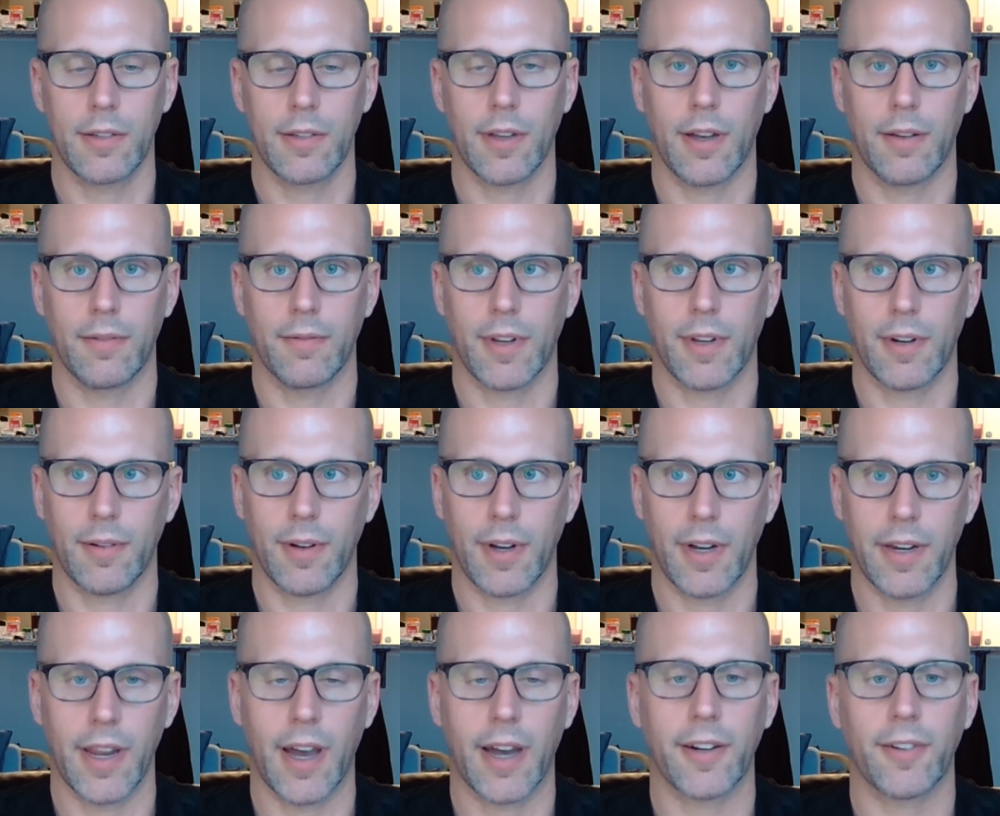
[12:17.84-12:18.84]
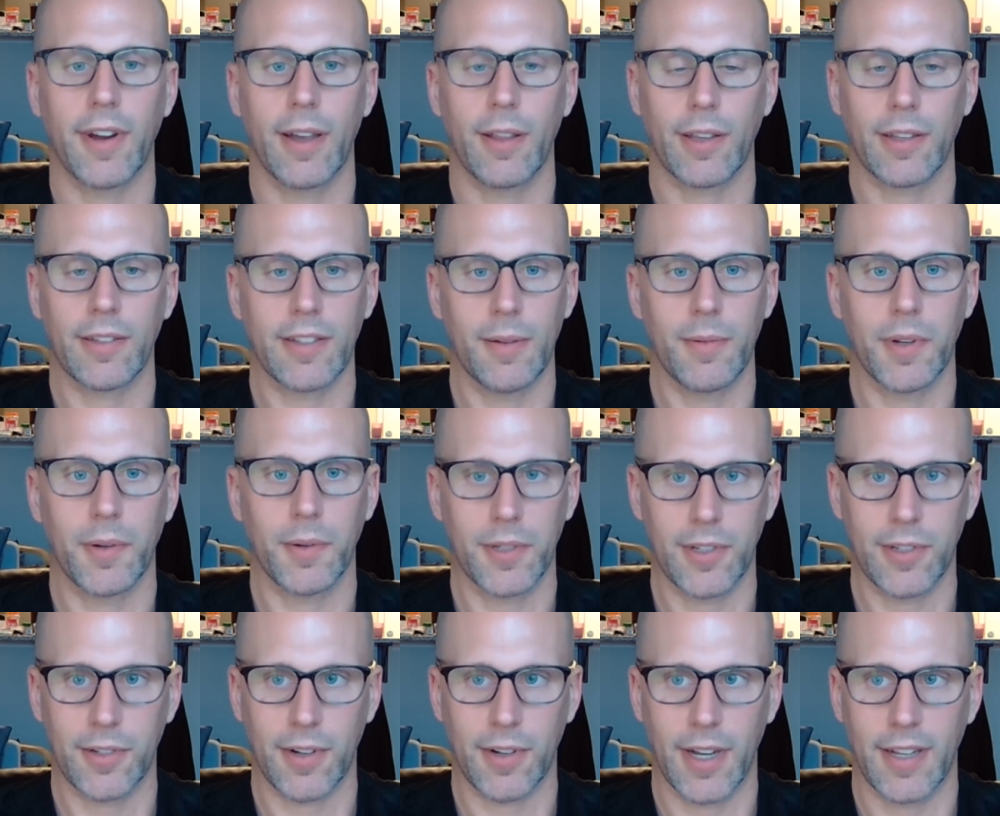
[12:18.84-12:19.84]
a not growling stomach, which
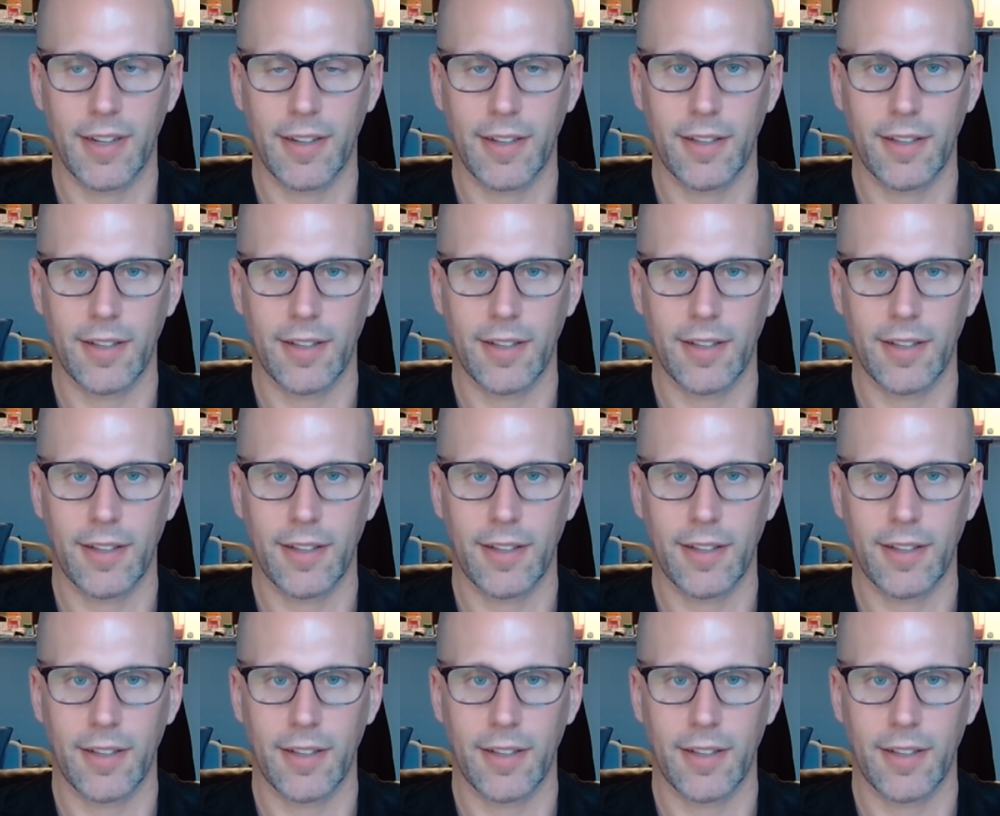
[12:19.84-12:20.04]
is great.